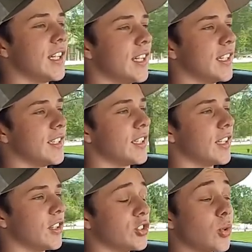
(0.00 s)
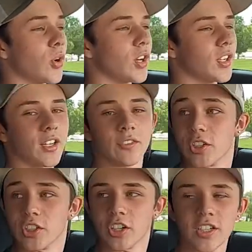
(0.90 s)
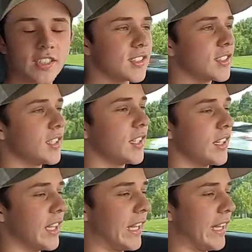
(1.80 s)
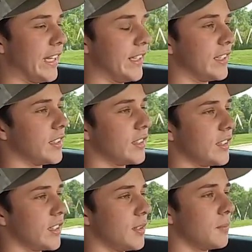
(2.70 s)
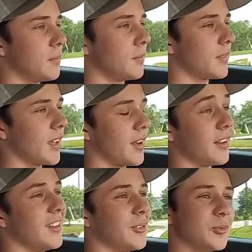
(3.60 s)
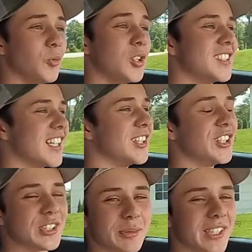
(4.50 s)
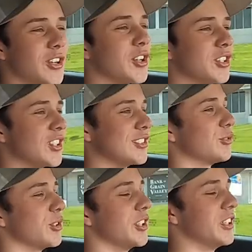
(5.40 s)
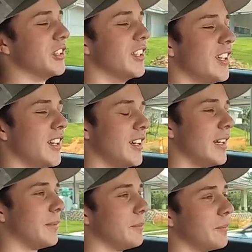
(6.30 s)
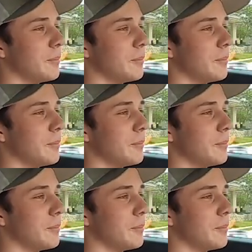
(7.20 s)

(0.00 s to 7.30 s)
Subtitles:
and the torque of the Urus, and I would say looks, but that car does look really good.